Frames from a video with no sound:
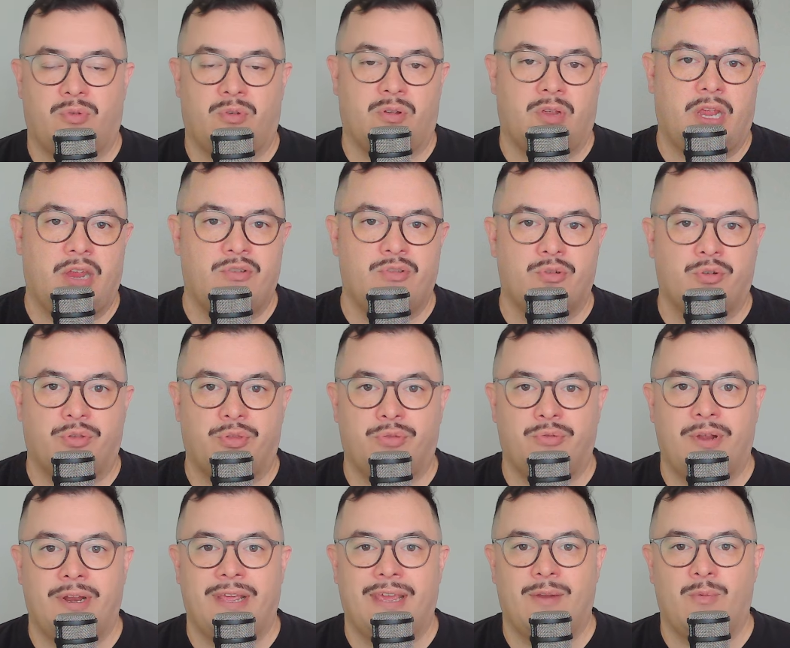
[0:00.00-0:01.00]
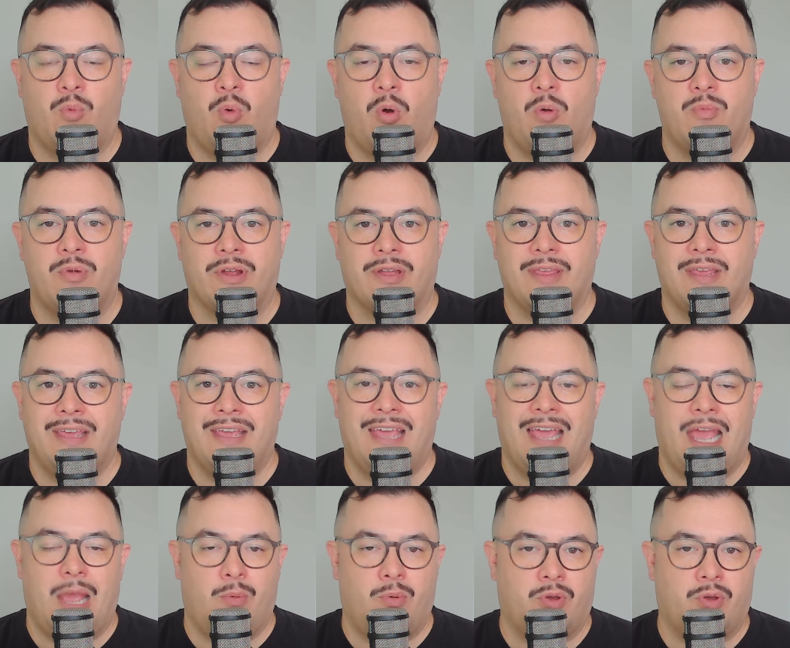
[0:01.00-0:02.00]
aerial threat in Warbrick,
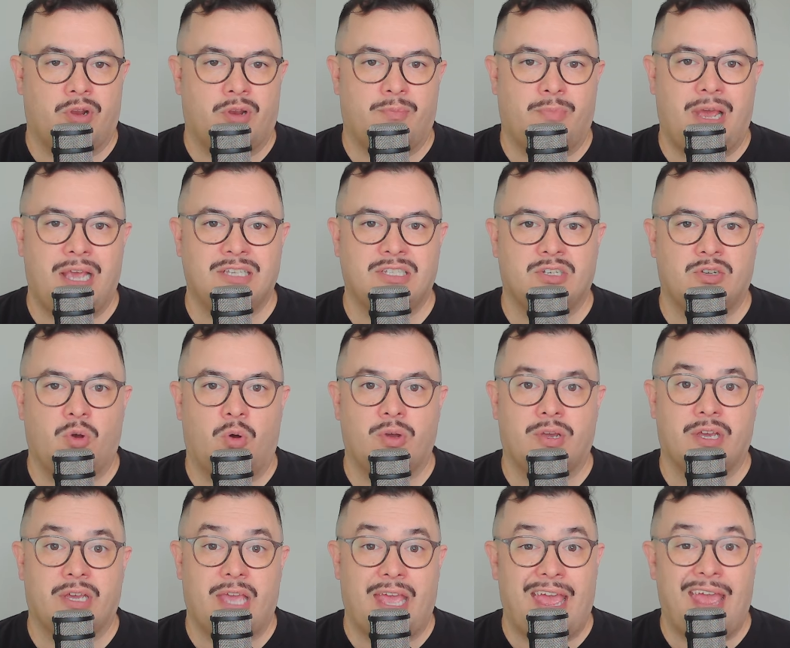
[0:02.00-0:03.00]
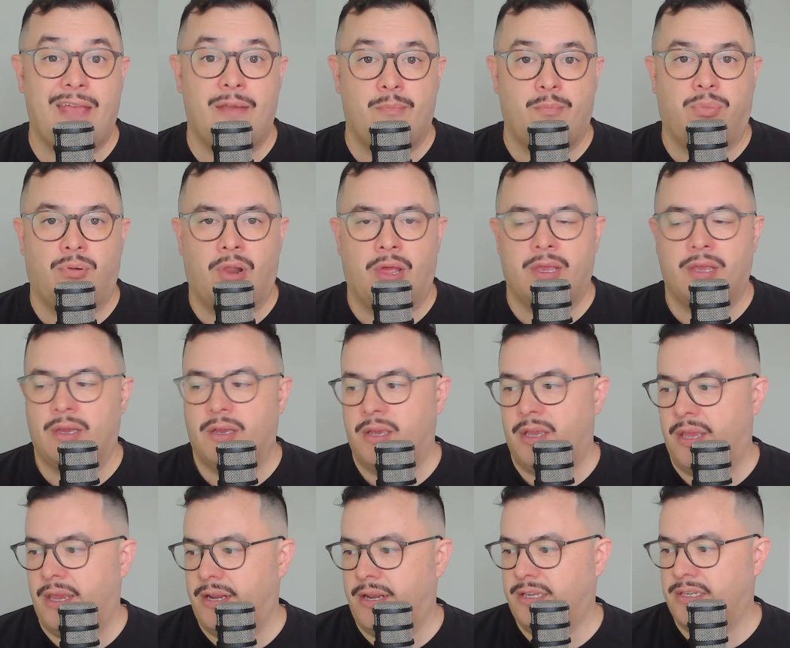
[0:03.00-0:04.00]
and we've got an amazing goal kicker and player
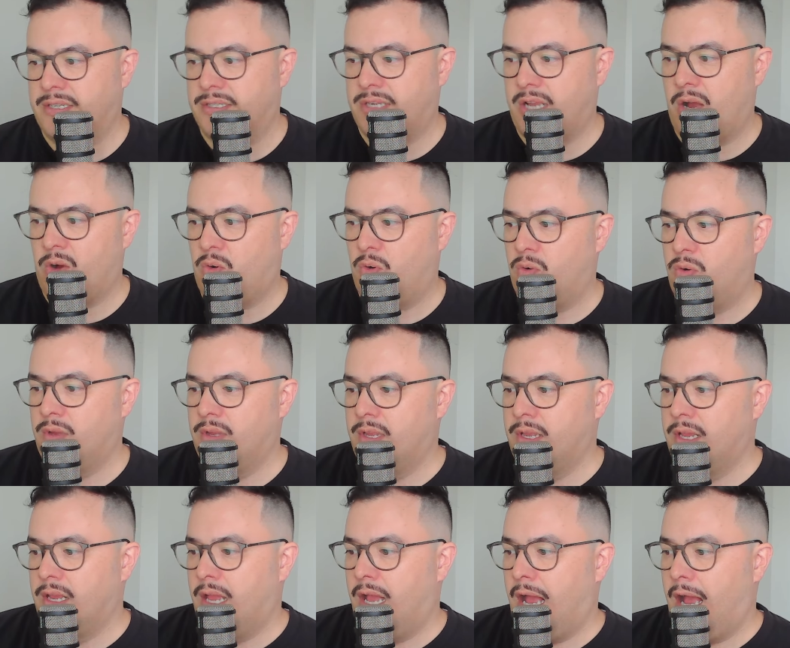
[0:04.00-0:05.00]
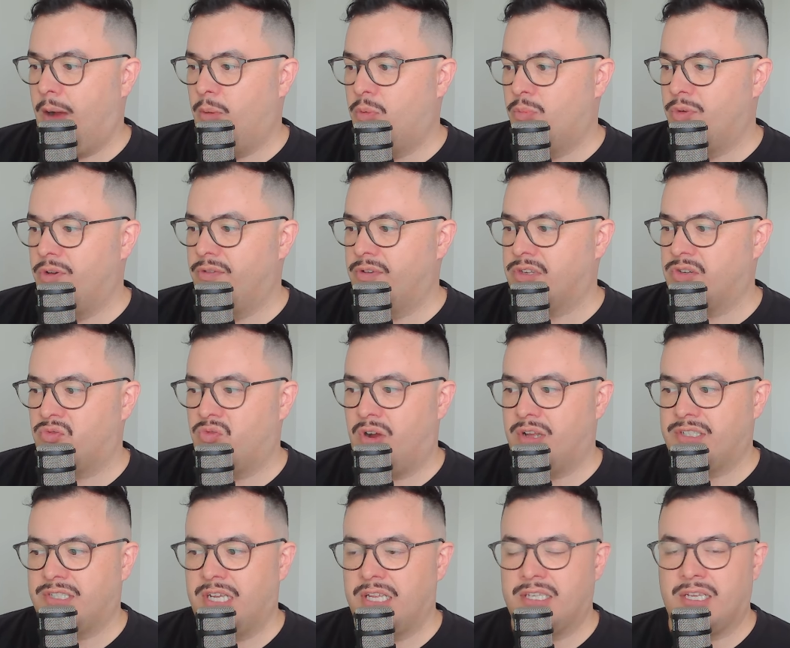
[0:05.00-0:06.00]
in Isako. We're moving to
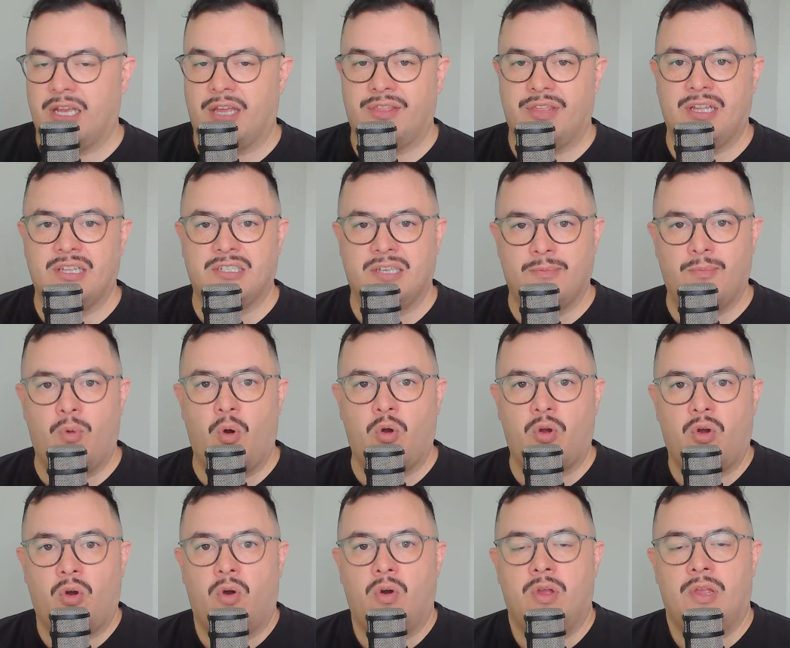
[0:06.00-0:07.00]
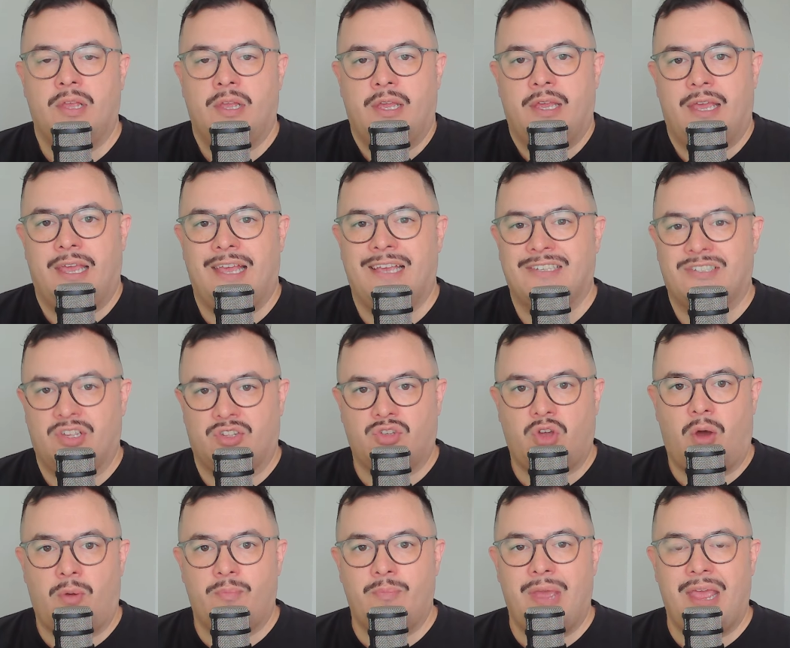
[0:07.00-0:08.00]
right centre. I think Timoko is the
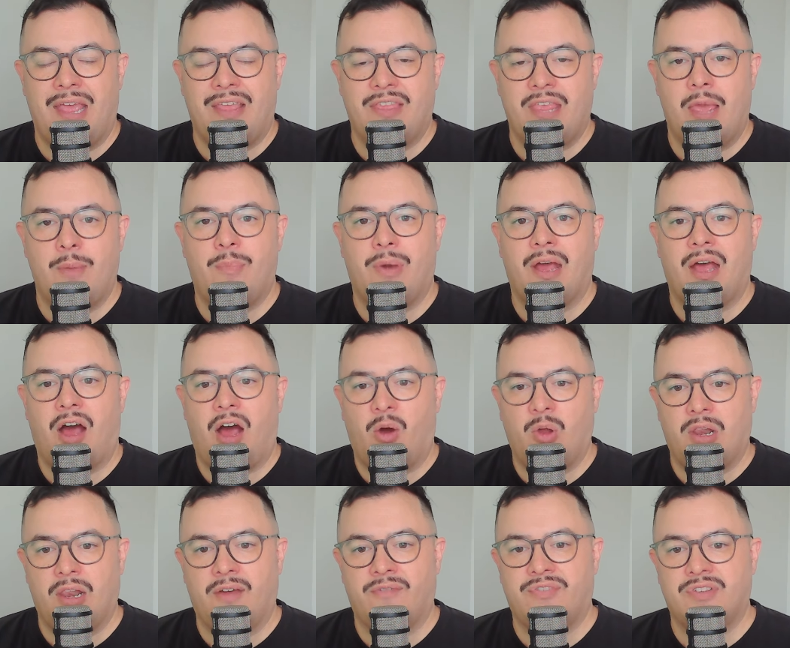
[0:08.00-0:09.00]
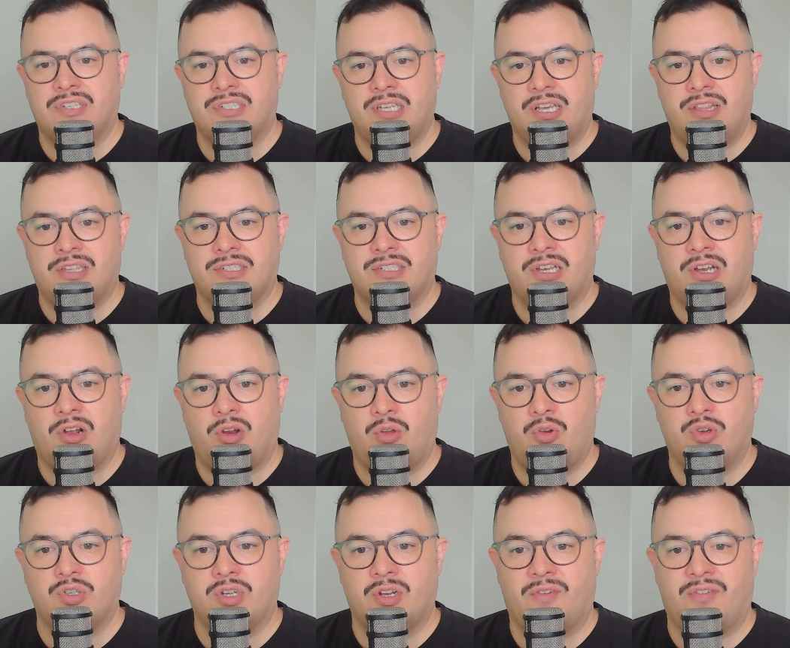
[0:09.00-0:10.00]
top man there, but I would love to see this
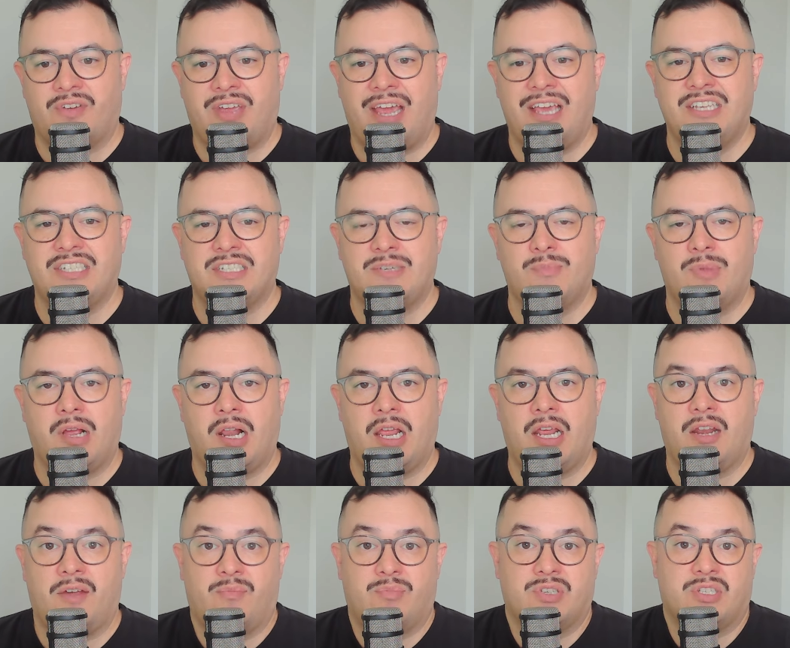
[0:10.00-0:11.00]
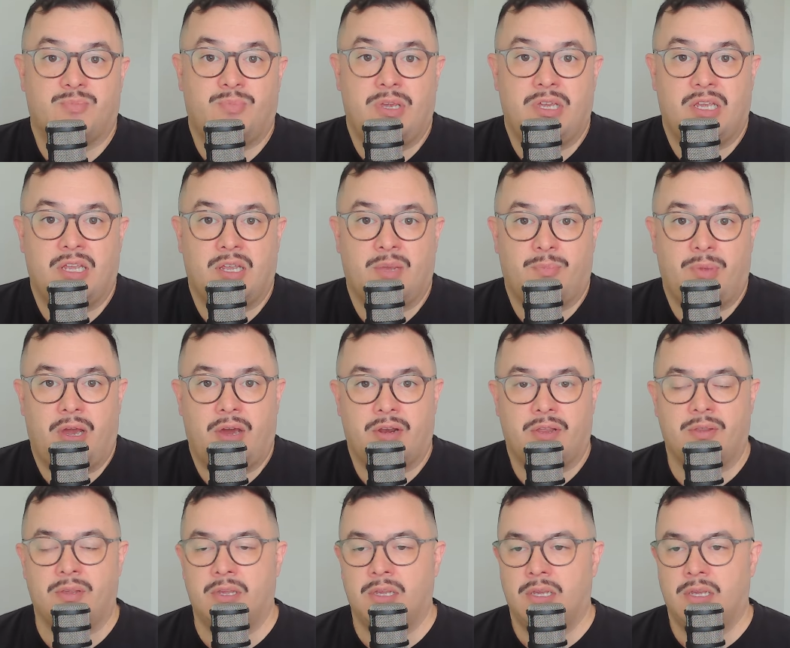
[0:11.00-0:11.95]
inclusion of Casey McLean. I've been speaking about it